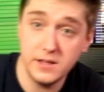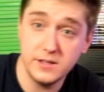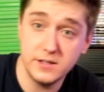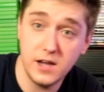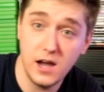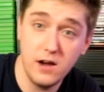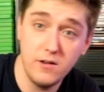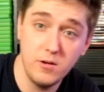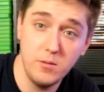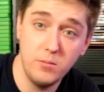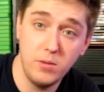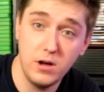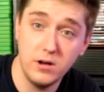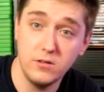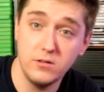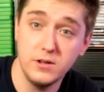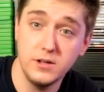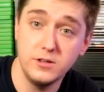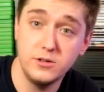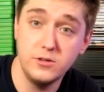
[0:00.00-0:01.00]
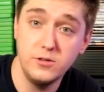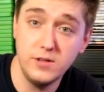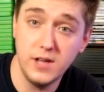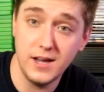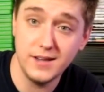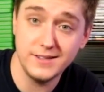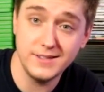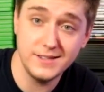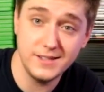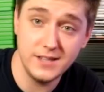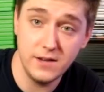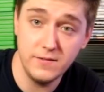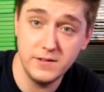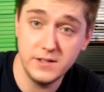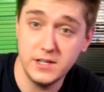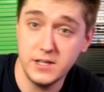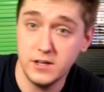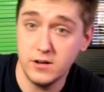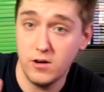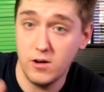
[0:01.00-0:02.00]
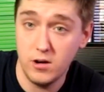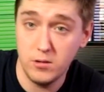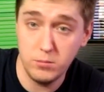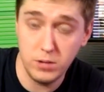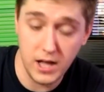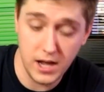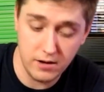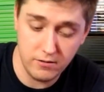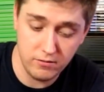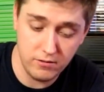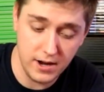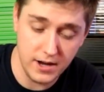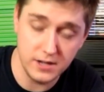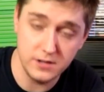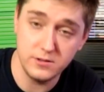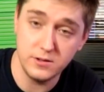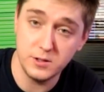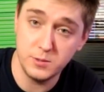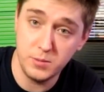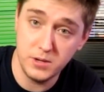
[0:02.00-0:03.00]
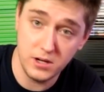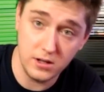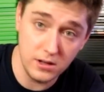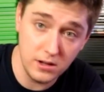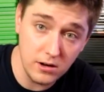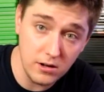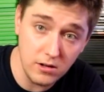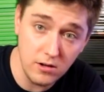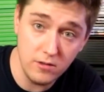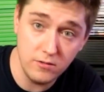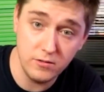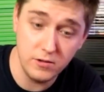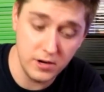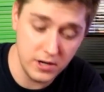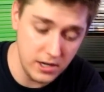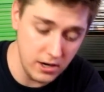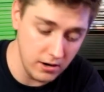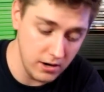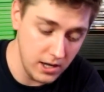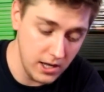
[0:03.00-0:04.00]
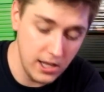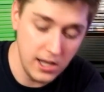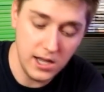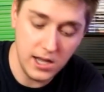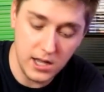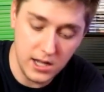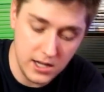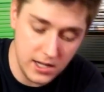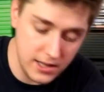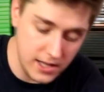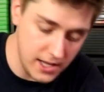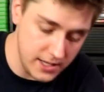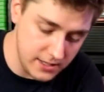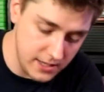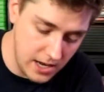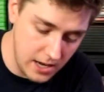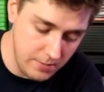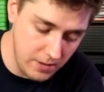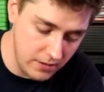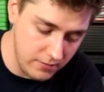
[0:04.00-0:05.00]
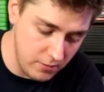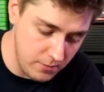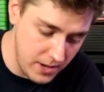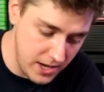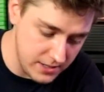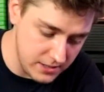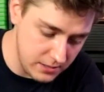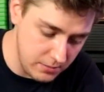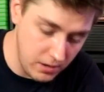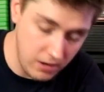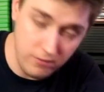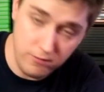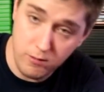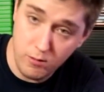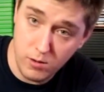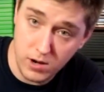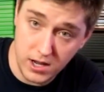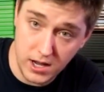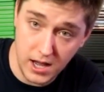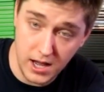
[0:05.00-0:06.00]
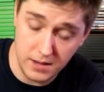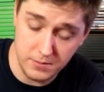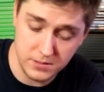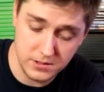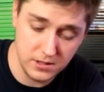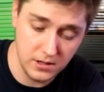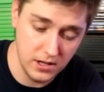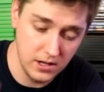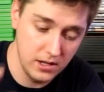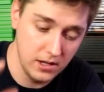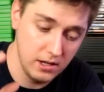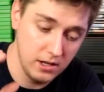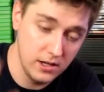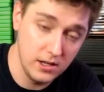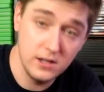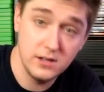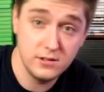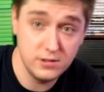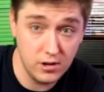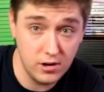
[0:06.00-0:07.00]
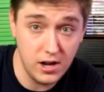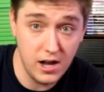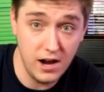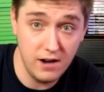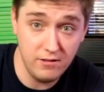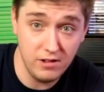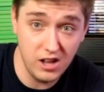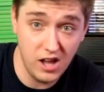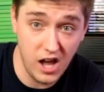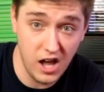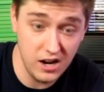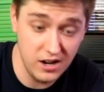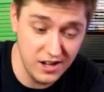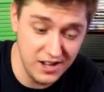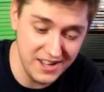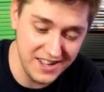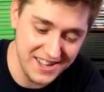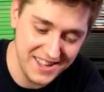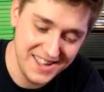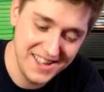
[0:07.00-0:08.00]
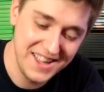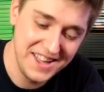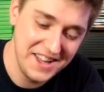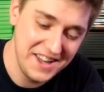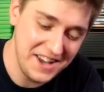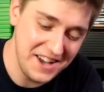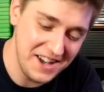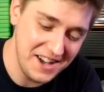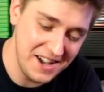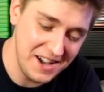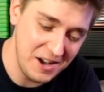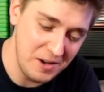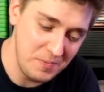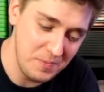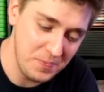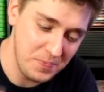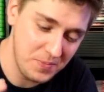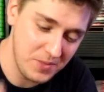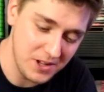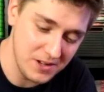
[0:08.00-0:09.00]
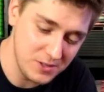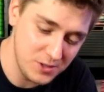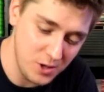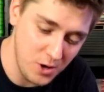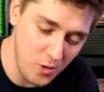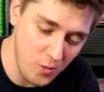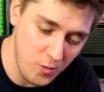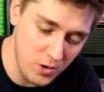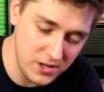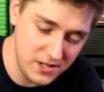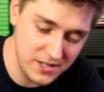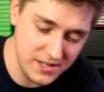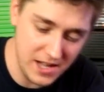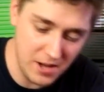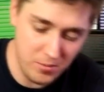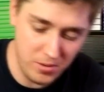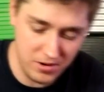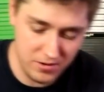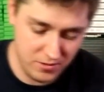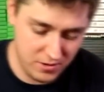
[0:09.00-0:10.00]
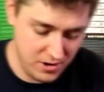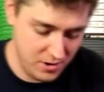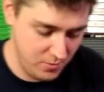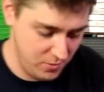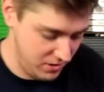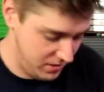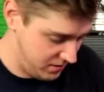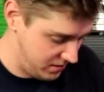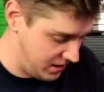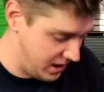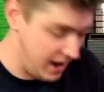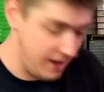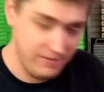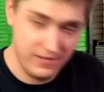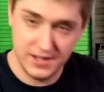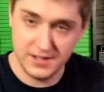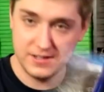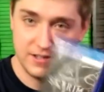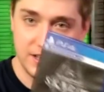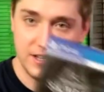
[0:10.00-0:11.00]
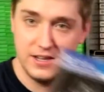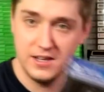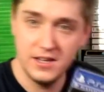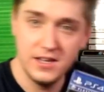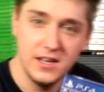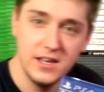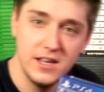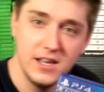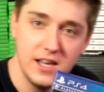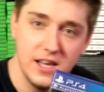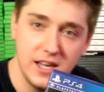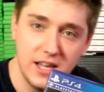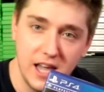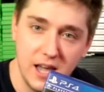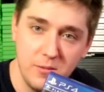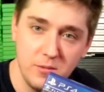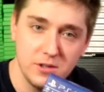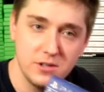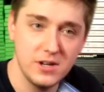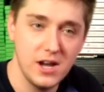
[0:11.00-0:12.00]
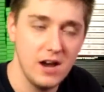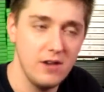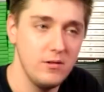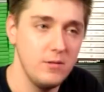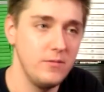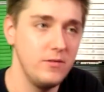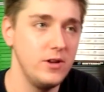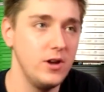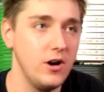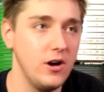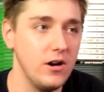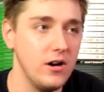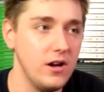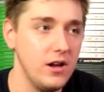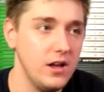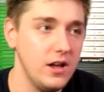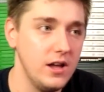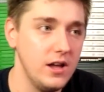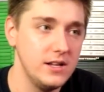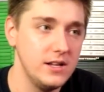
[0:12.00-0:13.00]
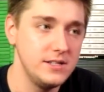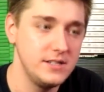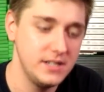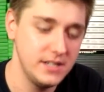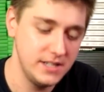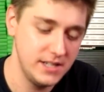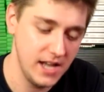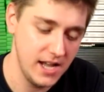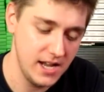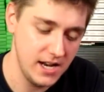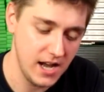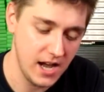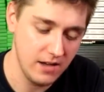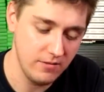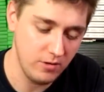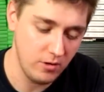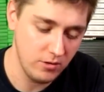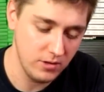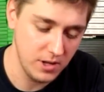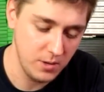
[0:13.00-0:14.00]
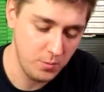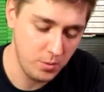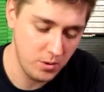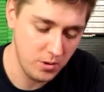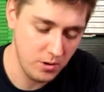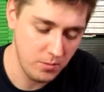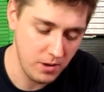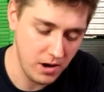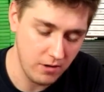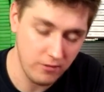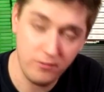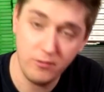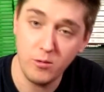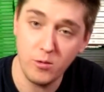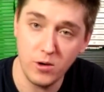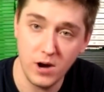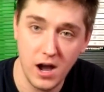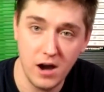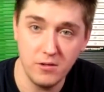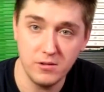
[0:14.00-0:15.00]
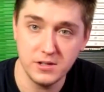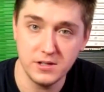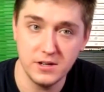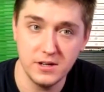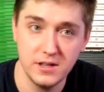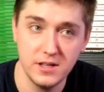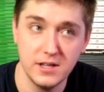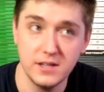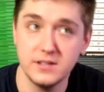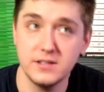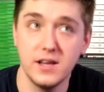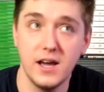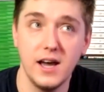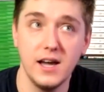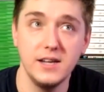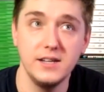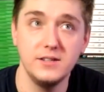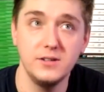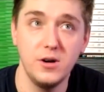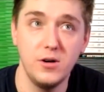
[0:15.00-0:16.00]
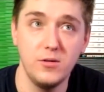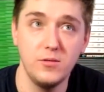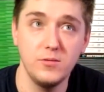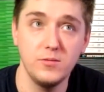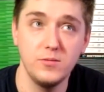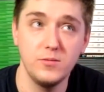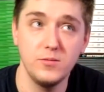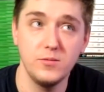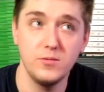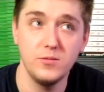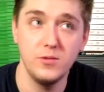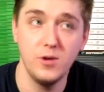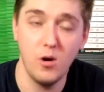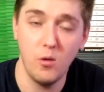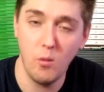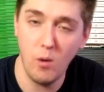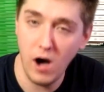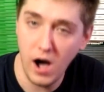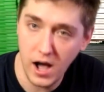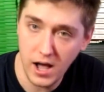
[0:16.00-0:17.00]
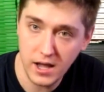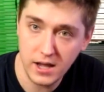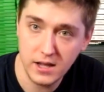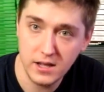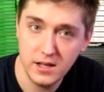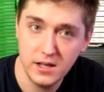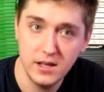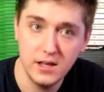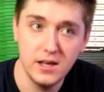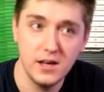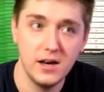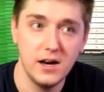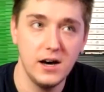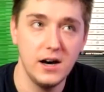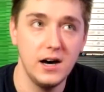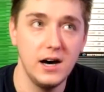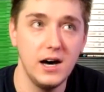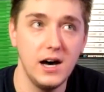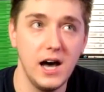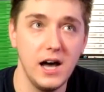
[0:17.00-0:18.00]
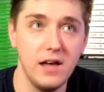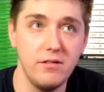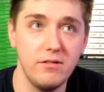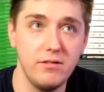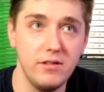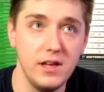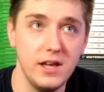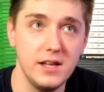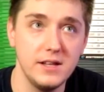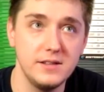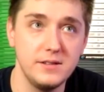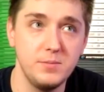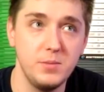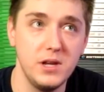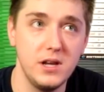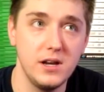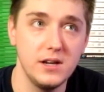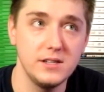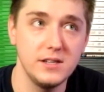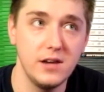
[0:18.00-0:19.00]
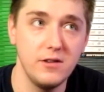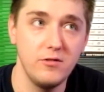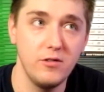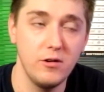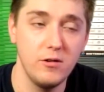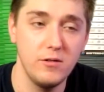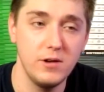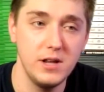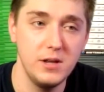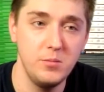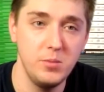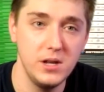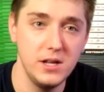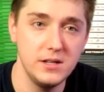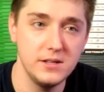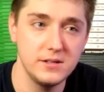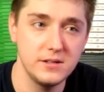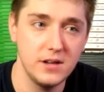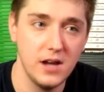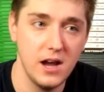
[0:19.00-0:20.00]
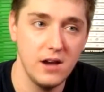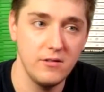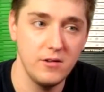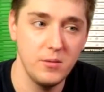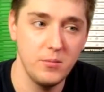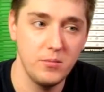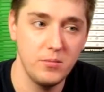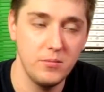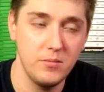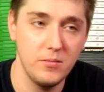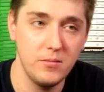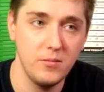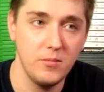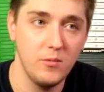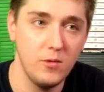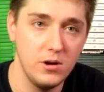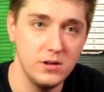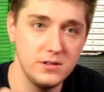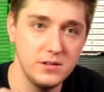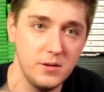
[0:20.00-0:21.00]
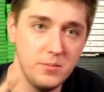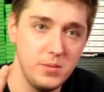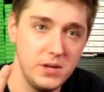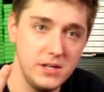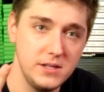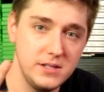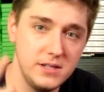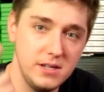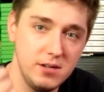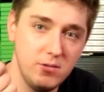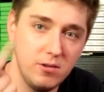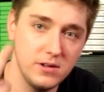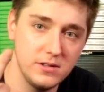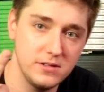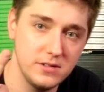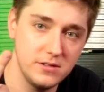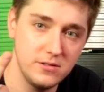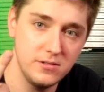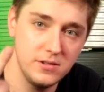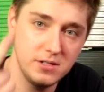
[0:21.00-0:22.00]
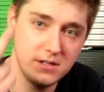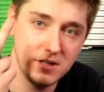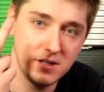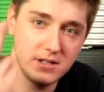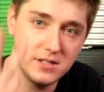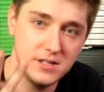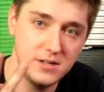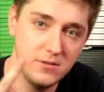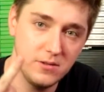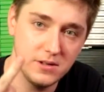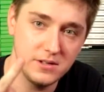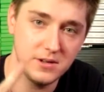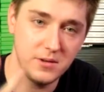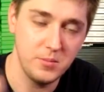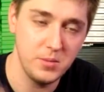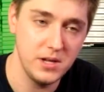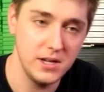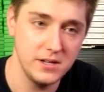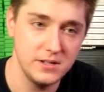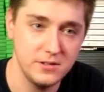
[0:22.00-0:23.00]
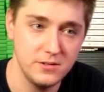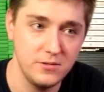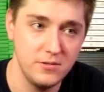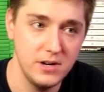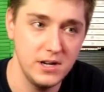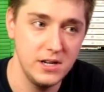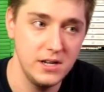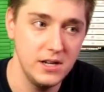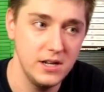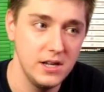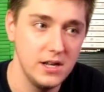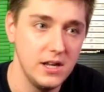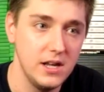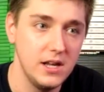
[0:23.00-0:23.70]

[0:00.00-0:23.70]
the Skyrim bundle in 2017 on Black Friday, so it's been a little over a year. And in that time I've amassed about 40 games. So kind of a lot. So what did that bundle come with? Obviously, it came with Skyrim VR. To date, I've only put about 4 hours into this. I don't know why. I think it's because I've already beaten Skyrim once on PC, once on 360, once on PS3.